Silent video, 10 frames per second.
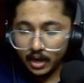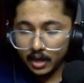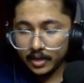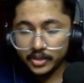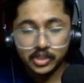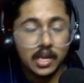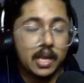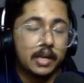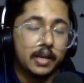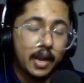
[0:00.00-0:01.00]

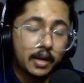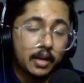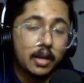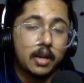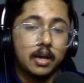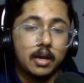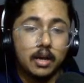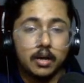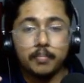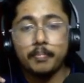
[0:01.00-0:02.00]
initially create an
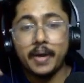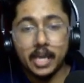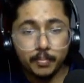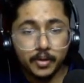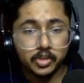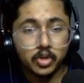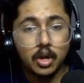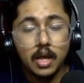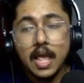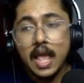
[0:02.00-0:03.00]
buyer
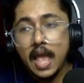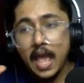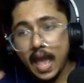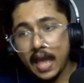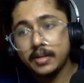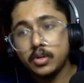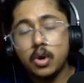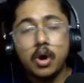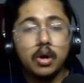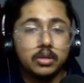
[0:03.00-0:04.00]
persona, and
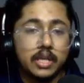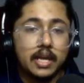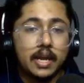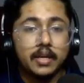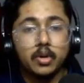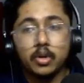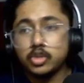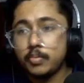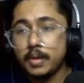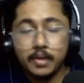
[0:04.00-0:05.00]
go out there. And
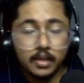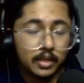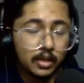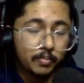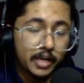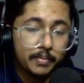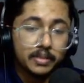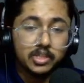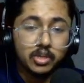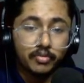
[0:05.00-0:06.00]
also maybe there might be
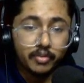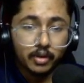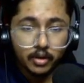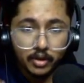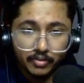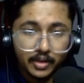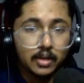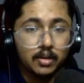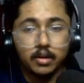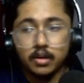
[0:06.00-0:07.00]

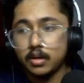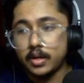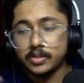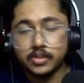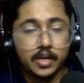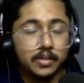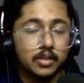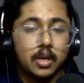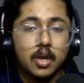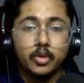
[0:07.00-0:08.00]
geographical restraints.
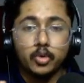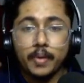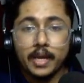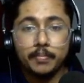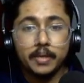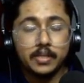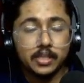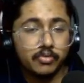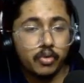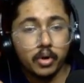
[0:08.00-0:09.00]
You might be
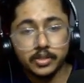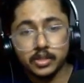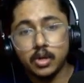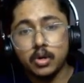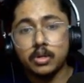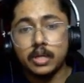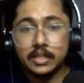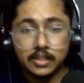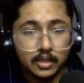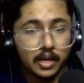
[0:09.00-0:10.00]
just focusing on
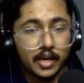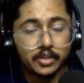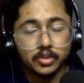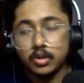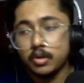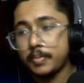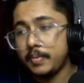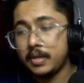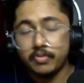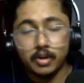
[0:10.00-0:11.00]
Indian clients, or
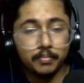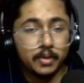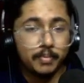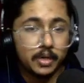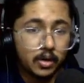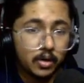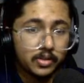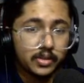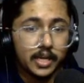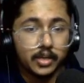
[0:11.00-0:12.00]
maybe from a particular
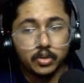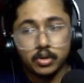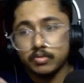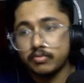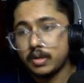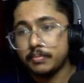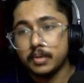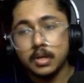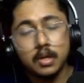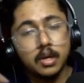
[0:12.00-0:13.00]
state, or from
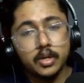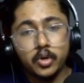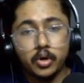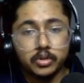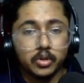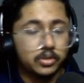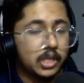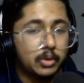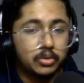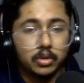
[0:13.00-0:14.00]
north or
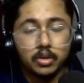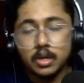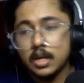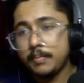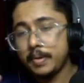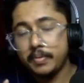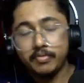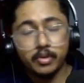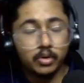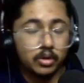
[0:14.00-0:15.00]
south, or maybe if
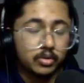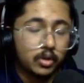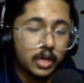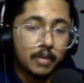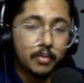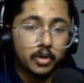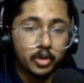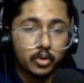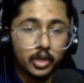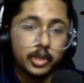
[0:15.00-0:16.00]
you are talking about
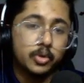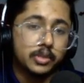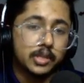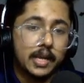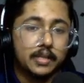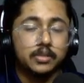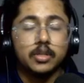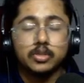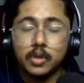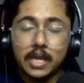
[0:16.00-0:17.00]
only US clients.
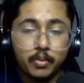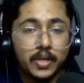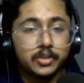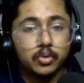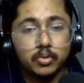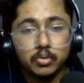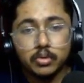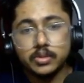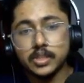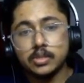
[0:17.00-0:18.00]
So anyways, you
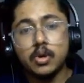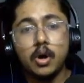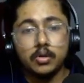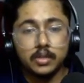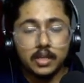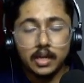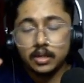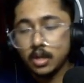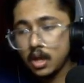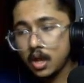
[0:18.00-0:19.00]
just go out there
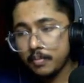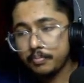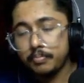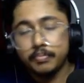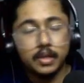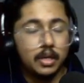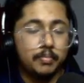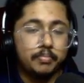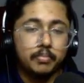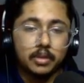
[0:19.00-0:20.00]
and uh,
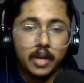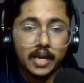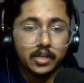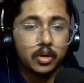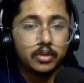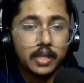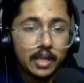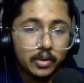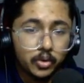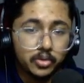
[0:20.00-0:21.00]
write down
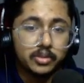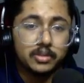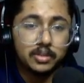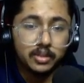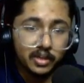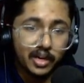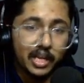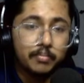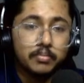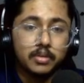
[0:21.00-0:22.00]
those
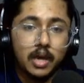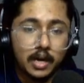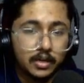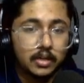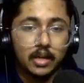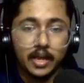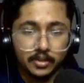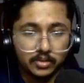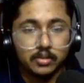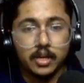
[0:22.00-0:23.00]
dream 100
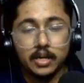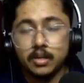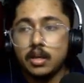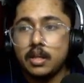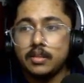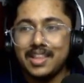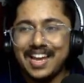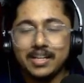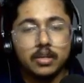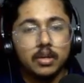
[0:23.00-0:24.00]
clients, right? That